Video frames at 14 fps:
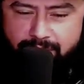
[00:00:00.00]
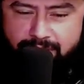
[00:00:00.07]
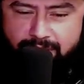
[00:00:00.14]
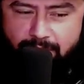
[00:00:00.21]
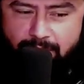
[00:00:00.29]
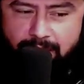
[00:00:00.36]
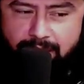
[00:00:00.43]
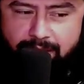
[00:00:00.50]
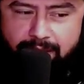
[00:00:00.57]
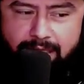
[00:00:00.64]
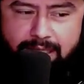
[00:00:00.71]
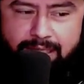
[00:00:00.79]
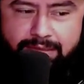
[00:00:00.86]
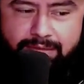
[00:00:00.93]
so well?
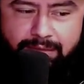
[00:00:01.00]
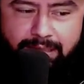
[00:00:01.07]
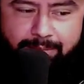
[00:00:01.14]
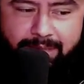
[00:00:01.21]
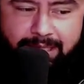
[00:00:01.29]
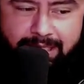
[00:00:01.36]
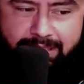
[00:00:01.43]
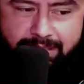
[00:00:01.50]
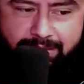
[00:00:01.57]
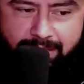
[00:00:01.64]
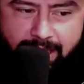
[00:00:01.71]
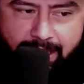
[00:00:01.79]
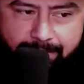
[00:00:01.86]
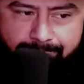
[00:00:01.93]
So let me get to
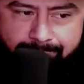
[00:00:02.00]
that.